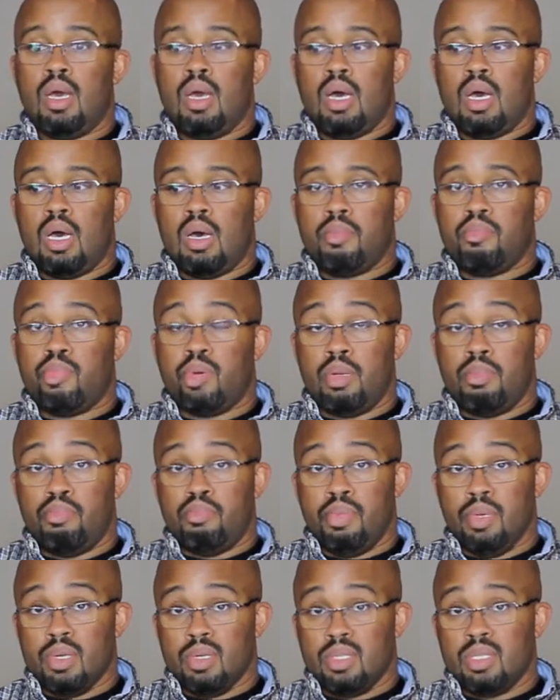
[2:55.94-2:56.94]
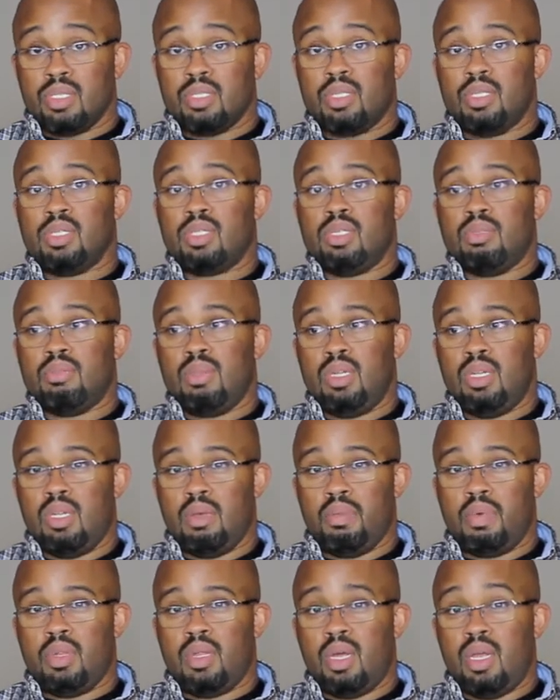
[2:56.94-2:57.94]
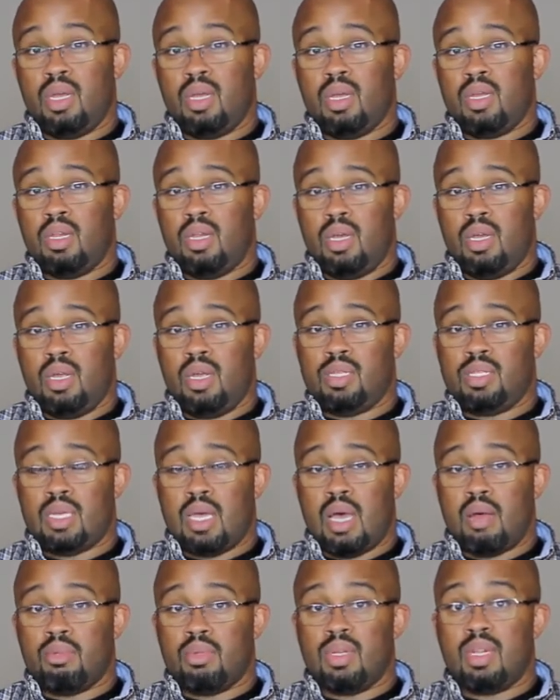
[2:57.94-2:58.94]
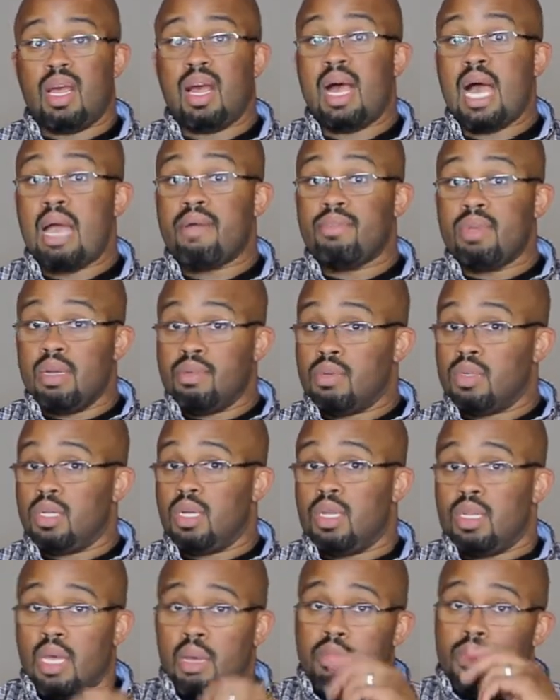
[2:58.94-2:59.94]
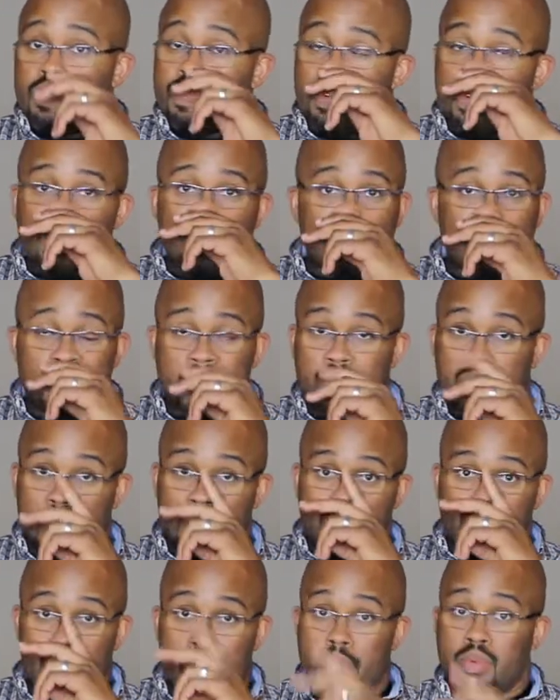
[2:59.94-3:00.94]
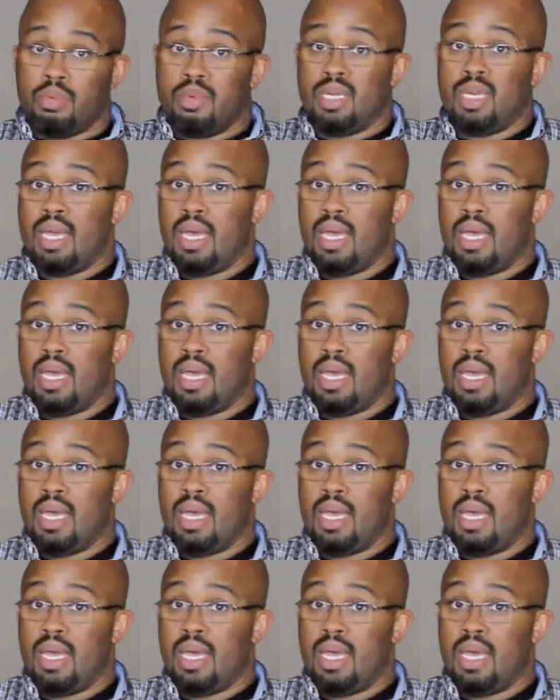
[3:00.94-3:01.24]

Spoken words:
but building this and manipulating it in a tablet, I've never done that before. Again, it probably